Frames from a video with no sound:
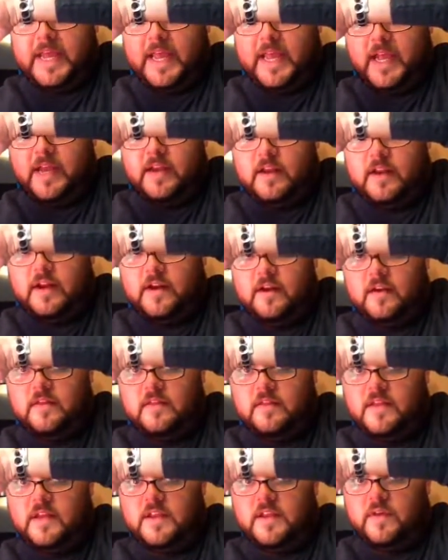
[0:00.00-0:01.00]
hand here,
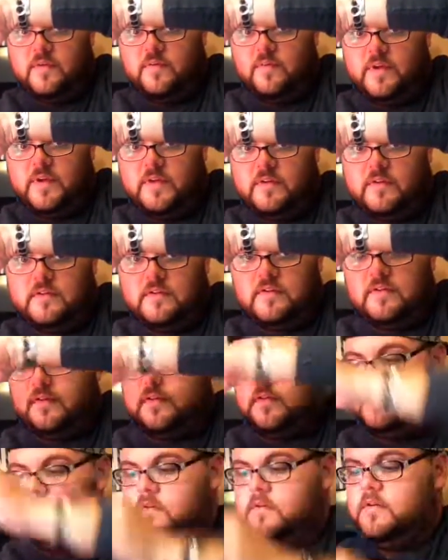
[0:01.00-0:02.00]
then you will.
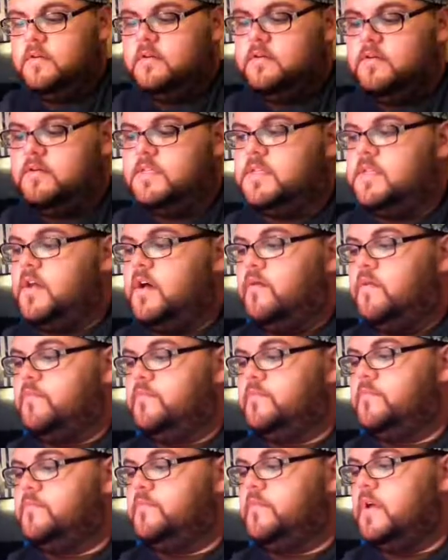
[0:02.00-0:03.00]
So,
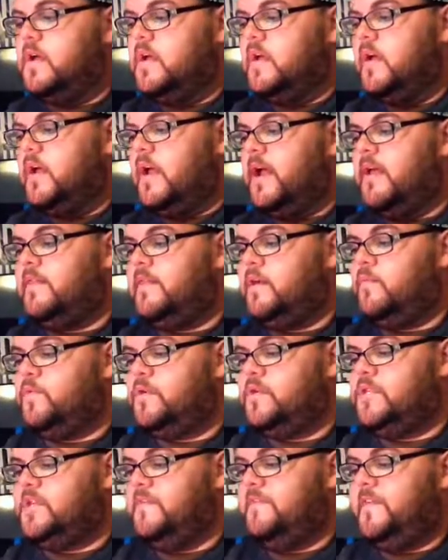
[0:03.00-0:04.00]
and then
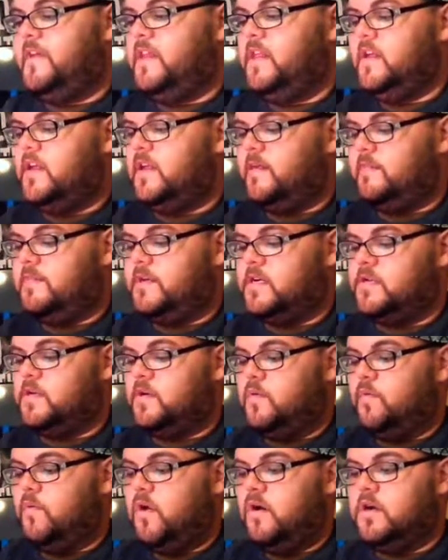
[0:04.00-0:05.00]
once you fill it up, there's
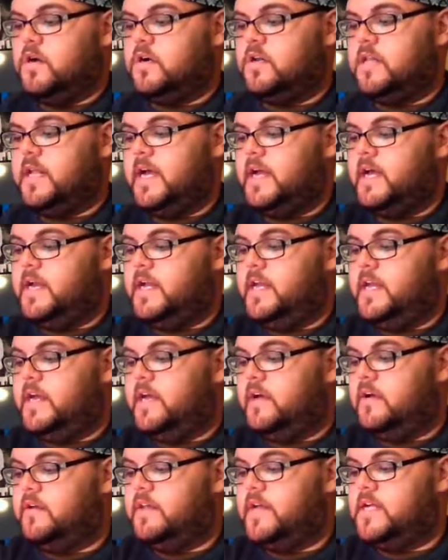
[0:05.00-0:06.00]
a water line in
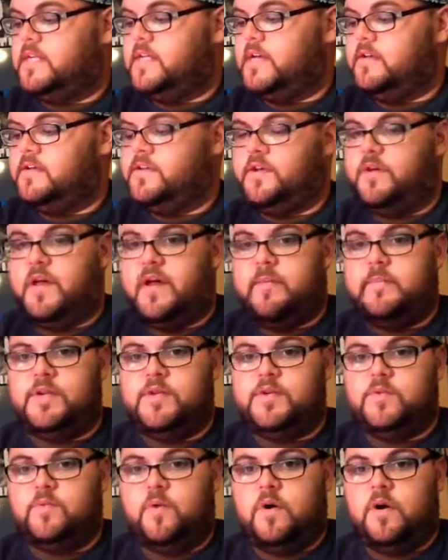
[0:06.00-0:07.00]
here that tells you how
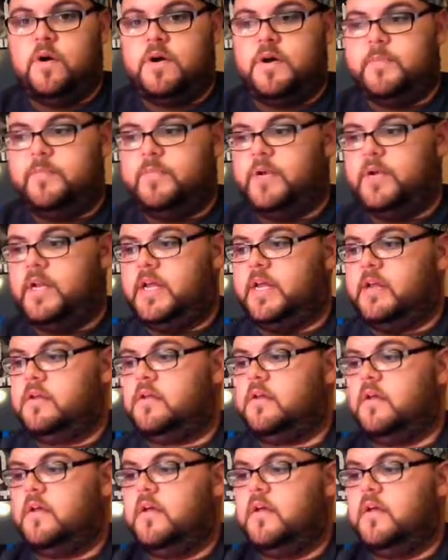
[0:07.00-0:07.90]
much water to put in.